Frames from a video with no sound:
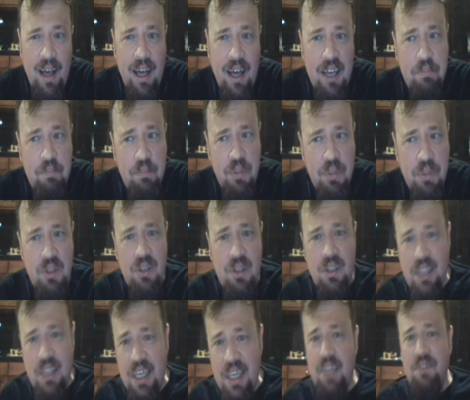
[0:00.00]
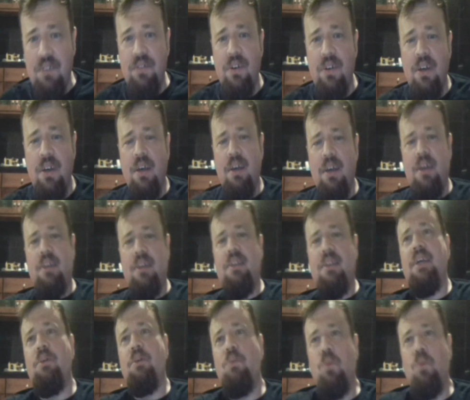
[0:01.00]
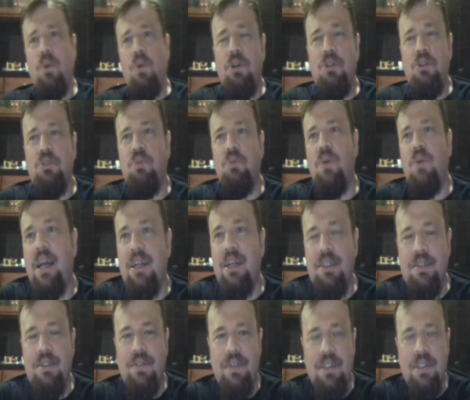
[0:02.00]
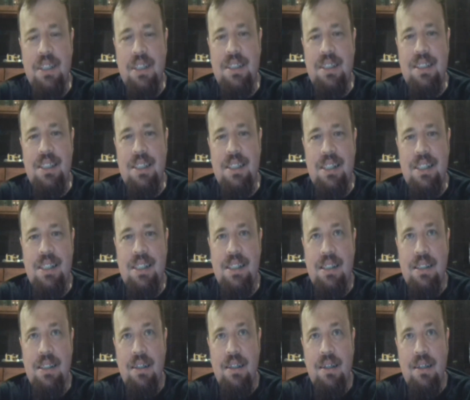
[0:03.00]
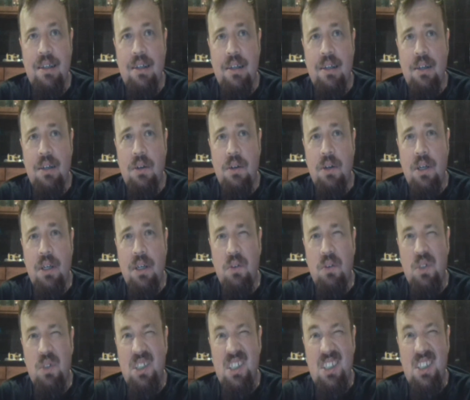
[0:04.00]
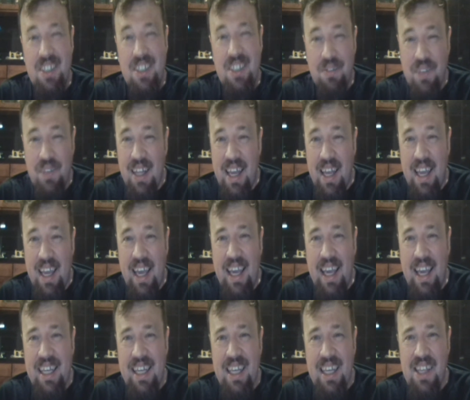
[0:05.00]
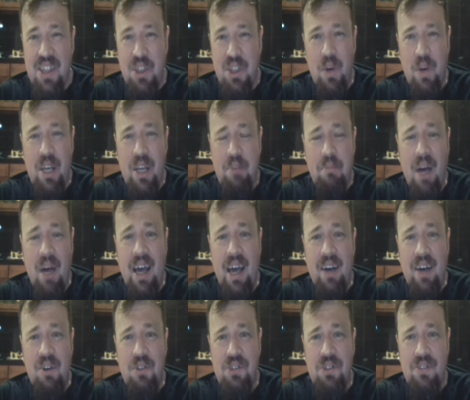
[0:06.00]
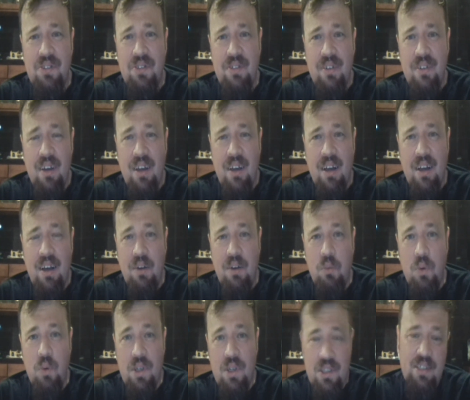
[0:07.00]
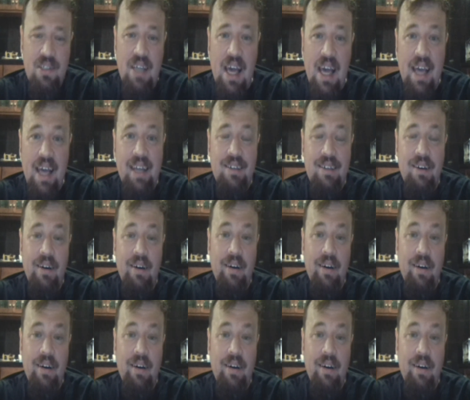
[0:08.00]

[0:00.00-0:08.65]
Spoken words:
I believe the world record for distance, which is something like 83 miles, was set.